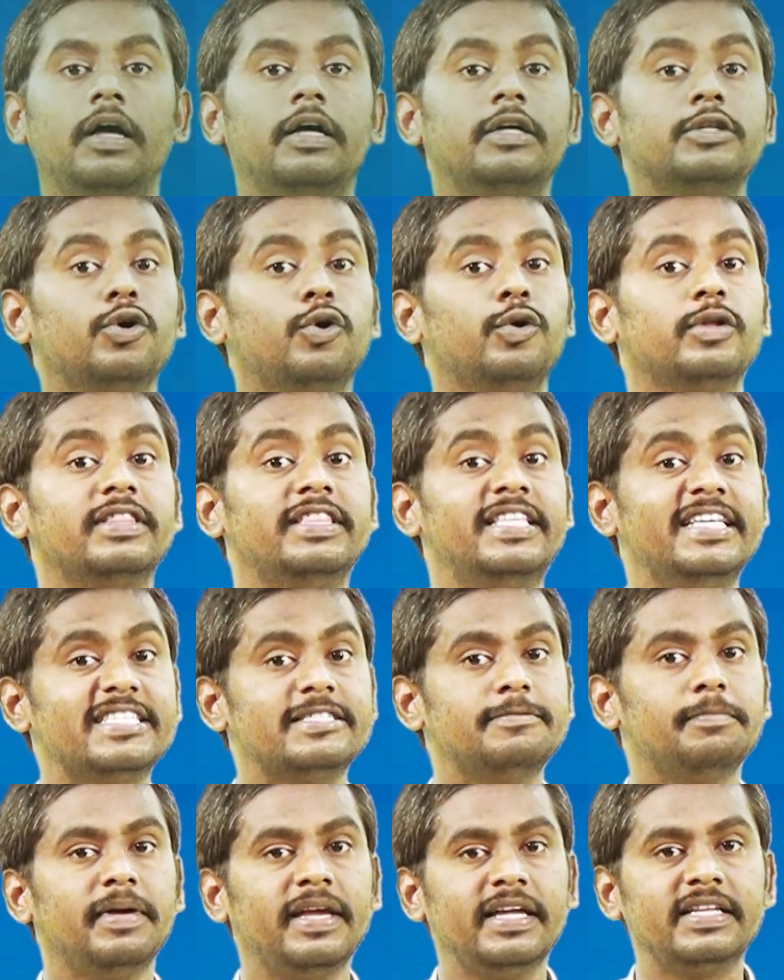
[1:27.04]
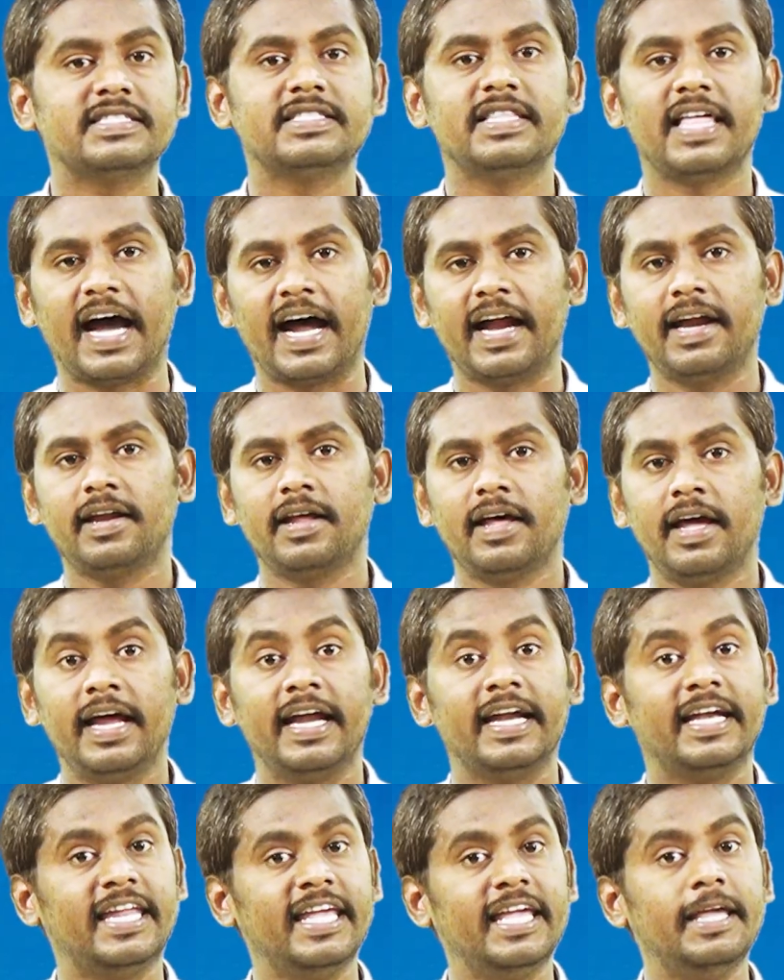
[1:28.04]
So this means that
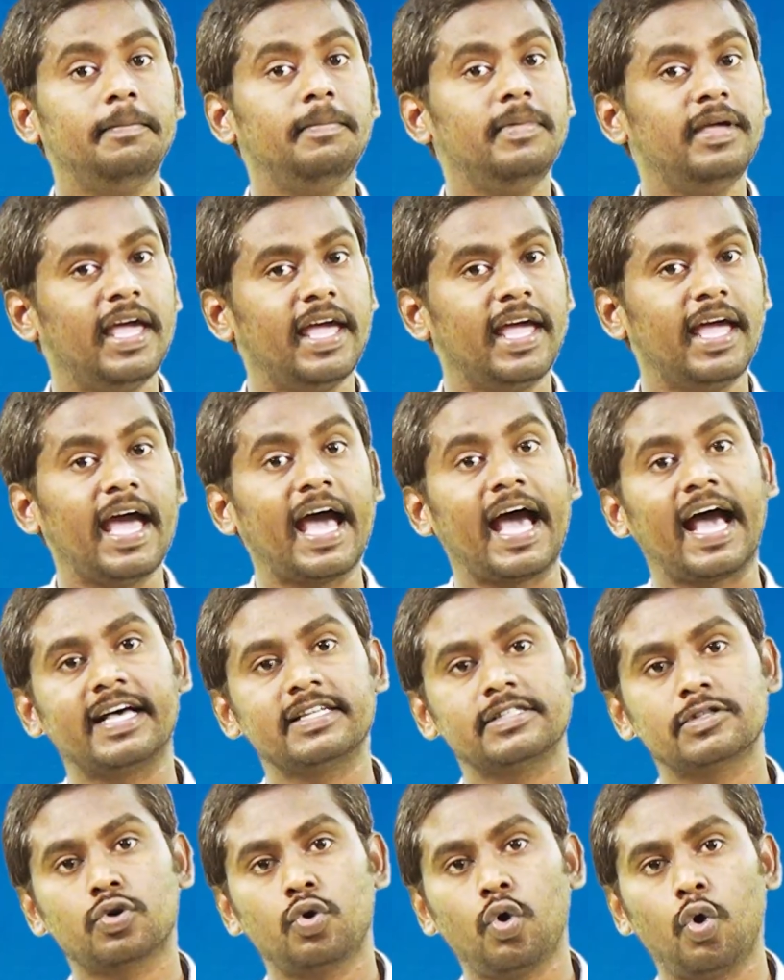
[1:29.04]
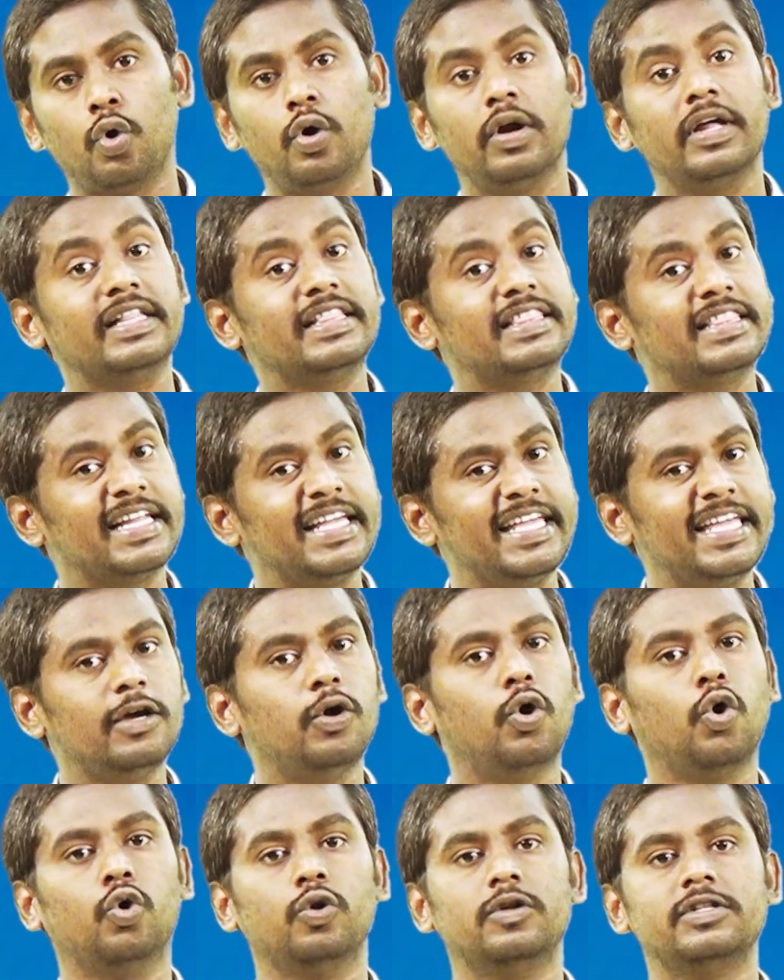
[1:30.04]
team A has scored 3
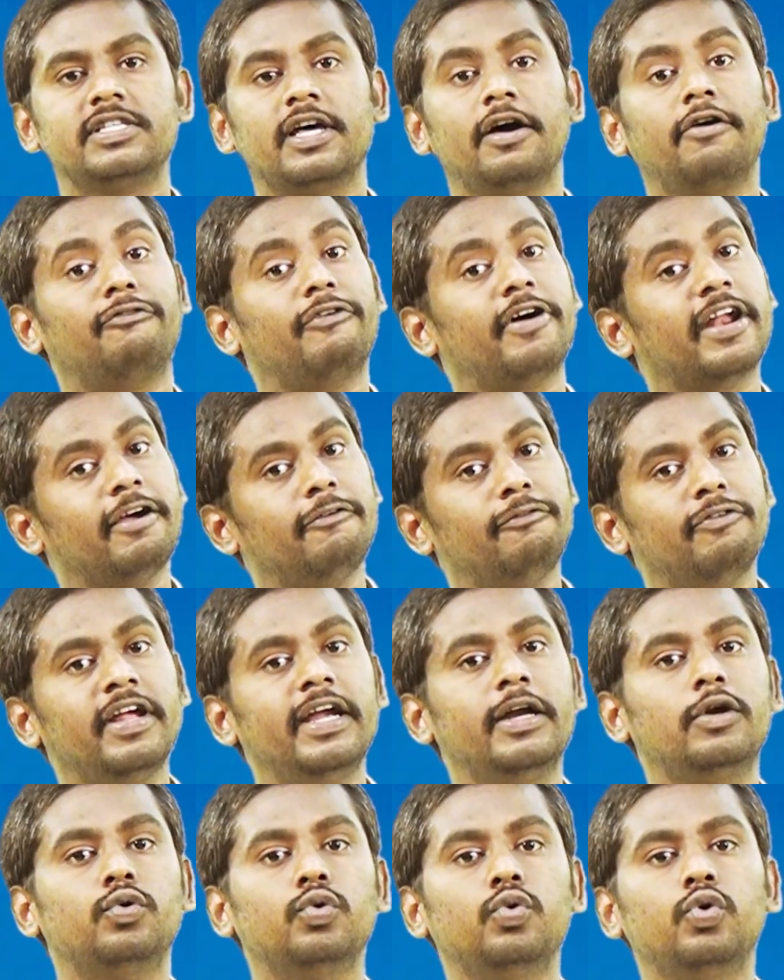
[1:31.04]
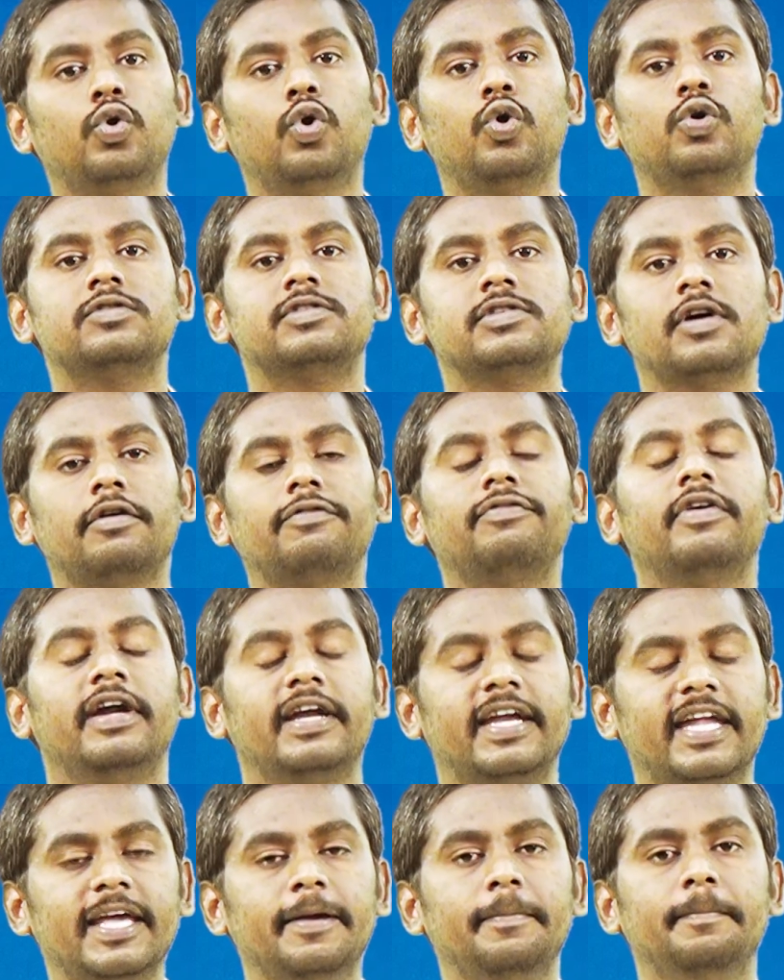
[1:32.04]
goals for every 2 goals of
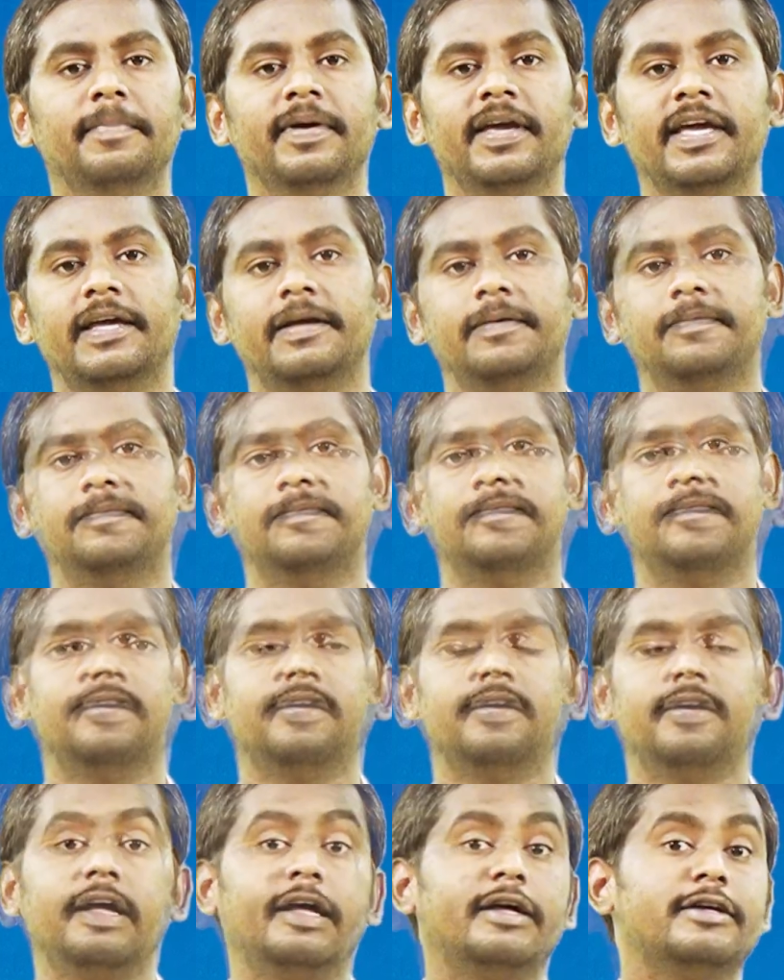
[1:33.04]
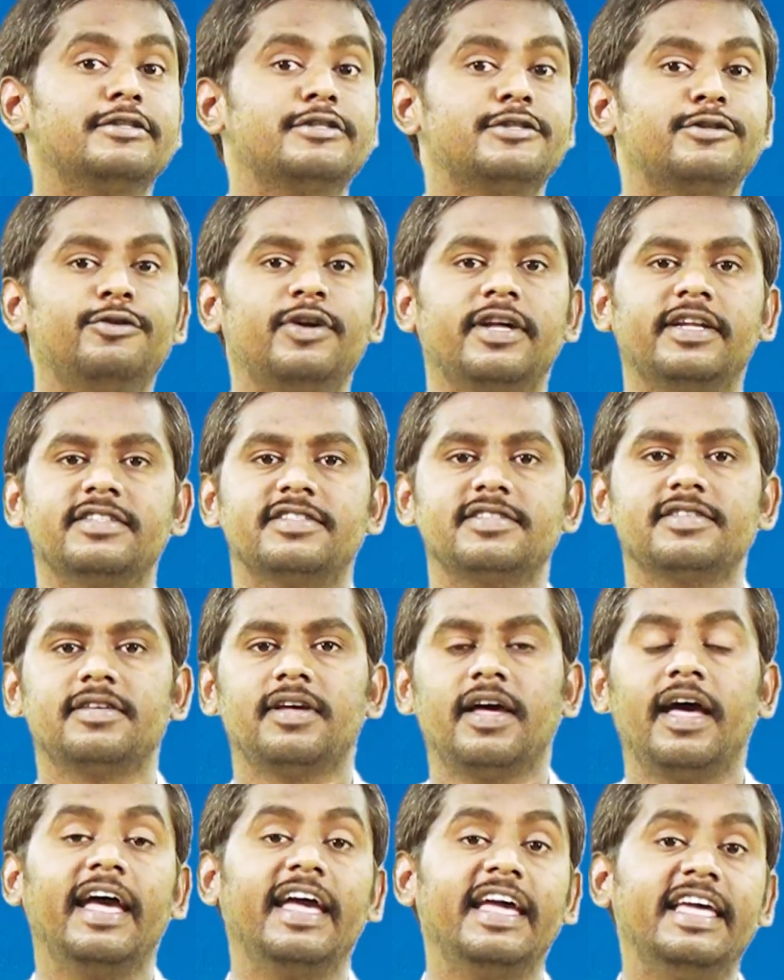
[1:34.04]
team B. Students,
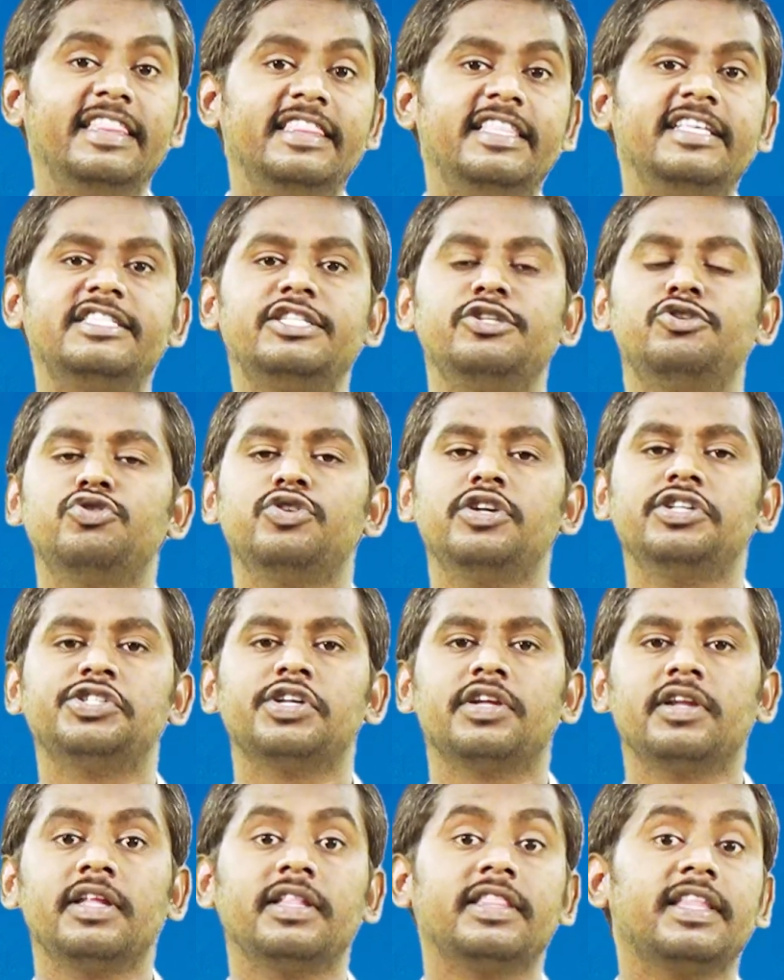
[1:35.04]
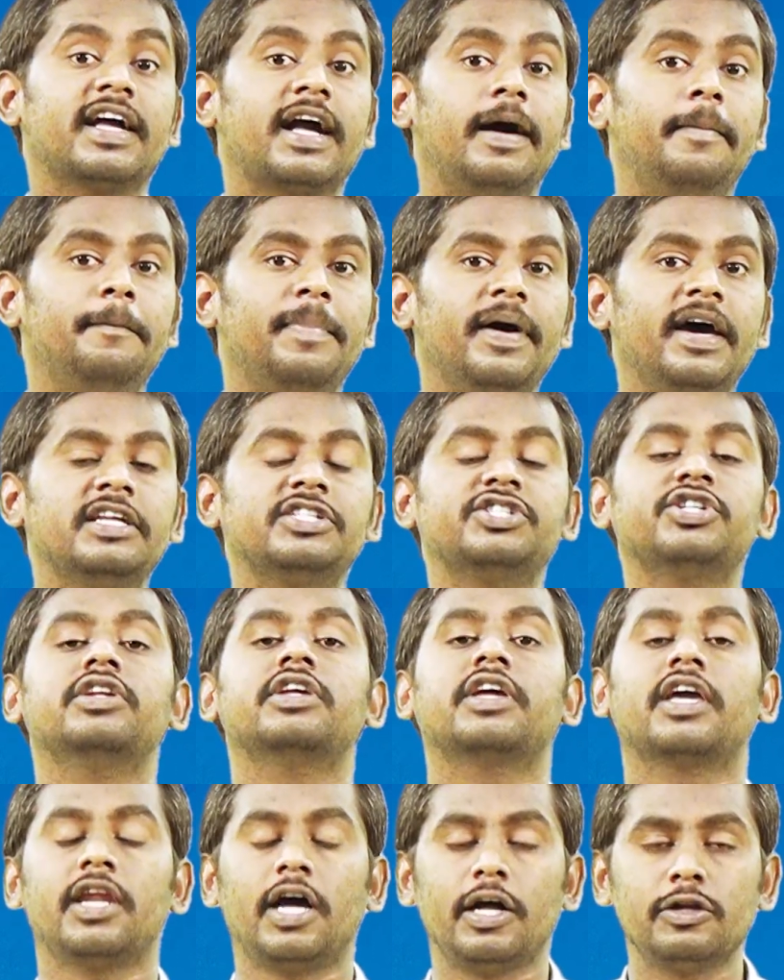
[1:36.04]
in this situation, the comparison
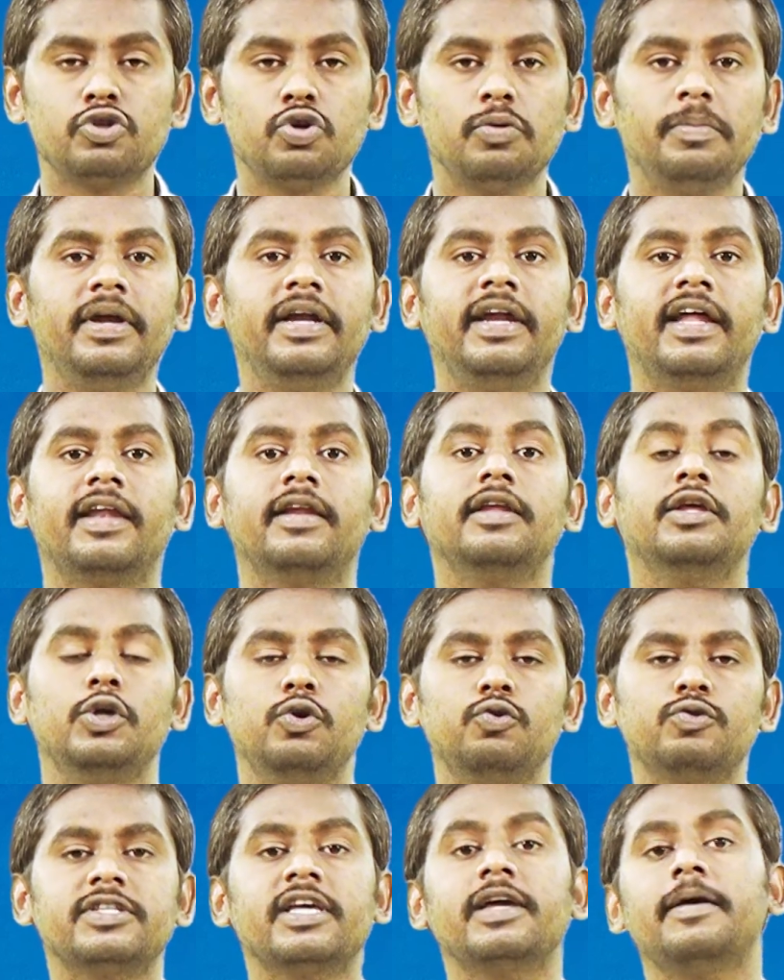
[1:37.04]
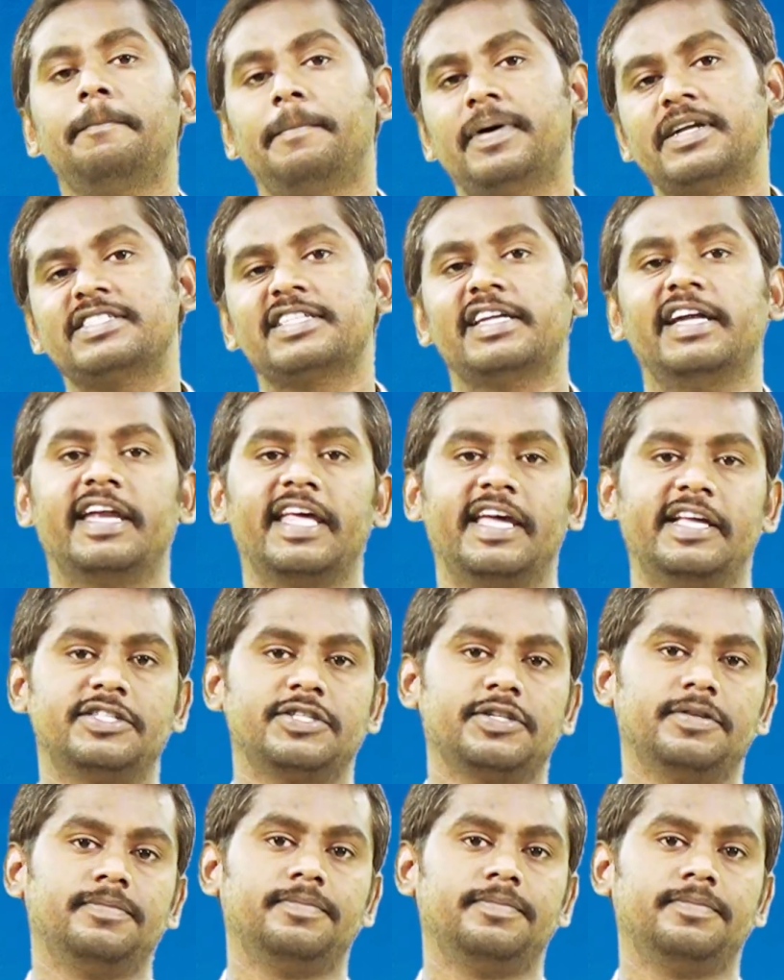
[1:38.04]
can also be done using percentage.